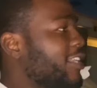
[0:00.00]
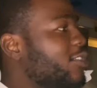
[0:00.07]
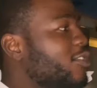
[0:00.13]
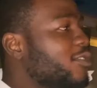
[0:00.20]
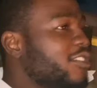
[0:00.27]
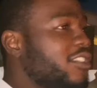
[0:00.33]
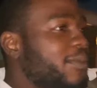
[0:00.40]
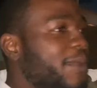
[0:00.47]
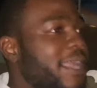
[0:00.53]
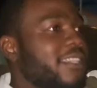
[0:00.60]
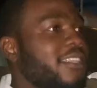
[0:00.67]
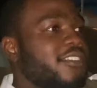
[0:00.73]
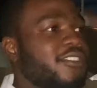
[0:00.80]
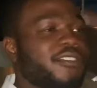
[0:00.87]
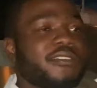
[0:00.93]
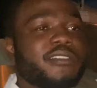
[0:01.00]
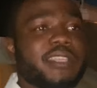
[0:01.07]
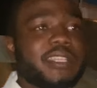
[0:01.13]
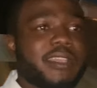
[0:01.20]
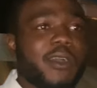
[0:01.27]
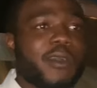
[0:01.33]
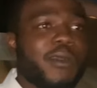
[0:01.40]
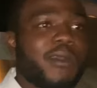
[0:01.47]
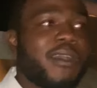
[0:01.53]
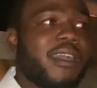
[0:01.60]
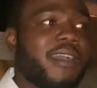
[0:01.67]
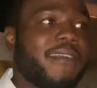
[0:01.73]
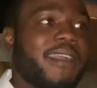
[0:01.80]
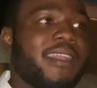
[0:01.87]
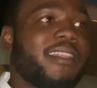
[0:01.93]
I thought we were here together. Now,
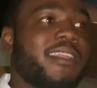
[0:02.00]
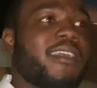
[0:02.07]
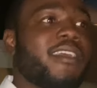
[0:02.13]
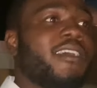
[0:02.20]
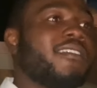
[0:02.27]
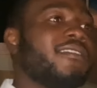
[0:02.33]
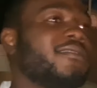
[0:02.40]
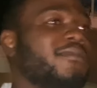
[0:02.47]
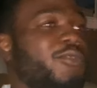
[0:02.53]
right? You didn't tell me.